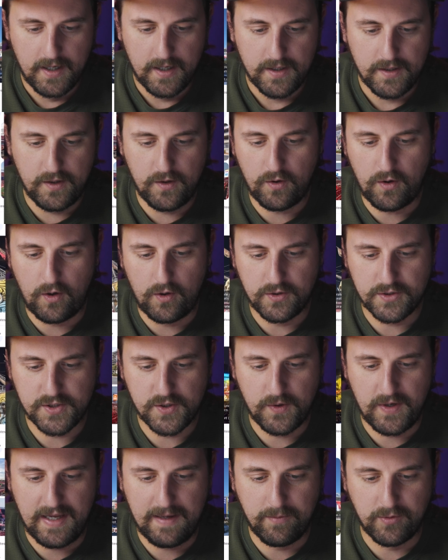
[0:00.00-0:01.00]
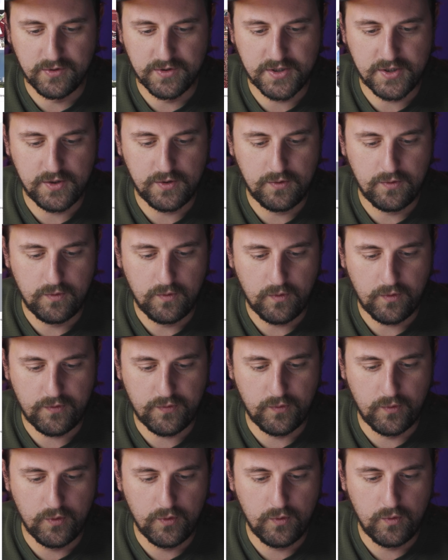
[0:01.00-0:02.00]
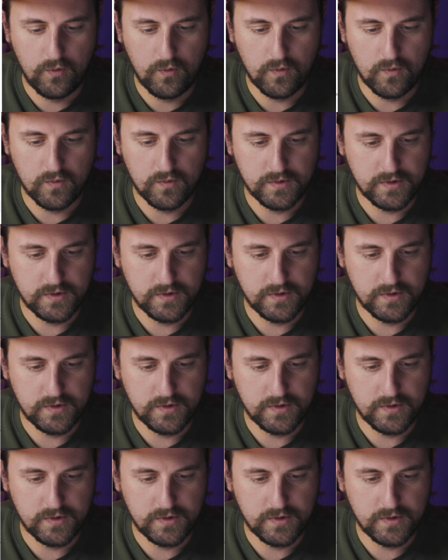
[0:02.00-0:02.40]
You're also able to, through